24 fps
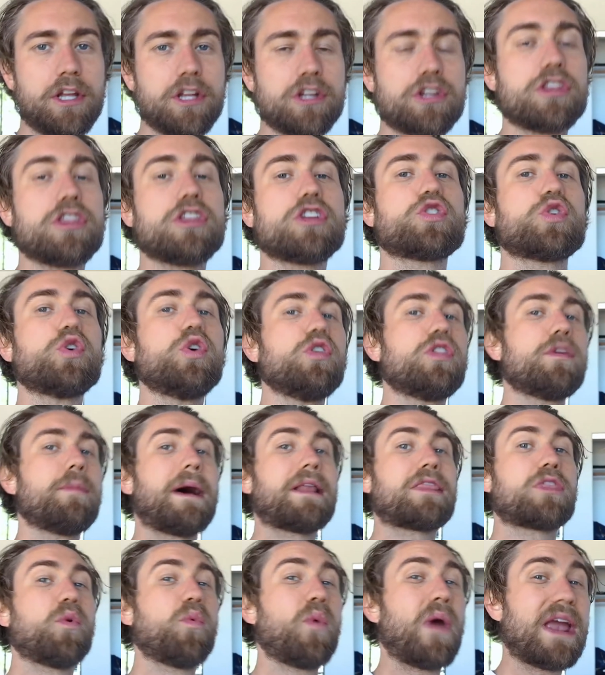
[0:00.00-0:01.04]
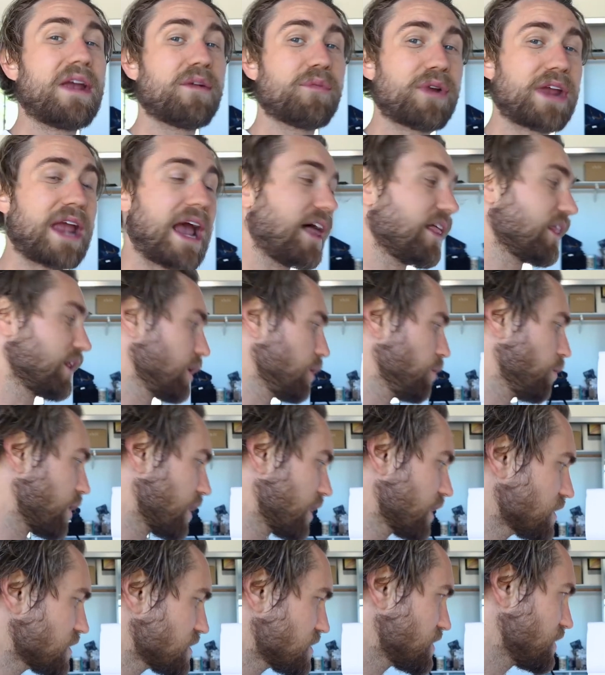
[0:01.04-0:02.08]
to the truth about the way reality
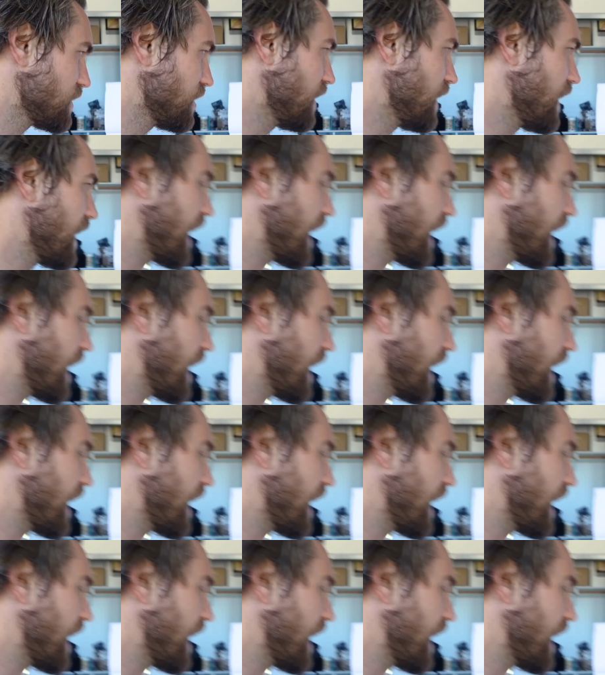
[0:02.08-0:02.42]
works,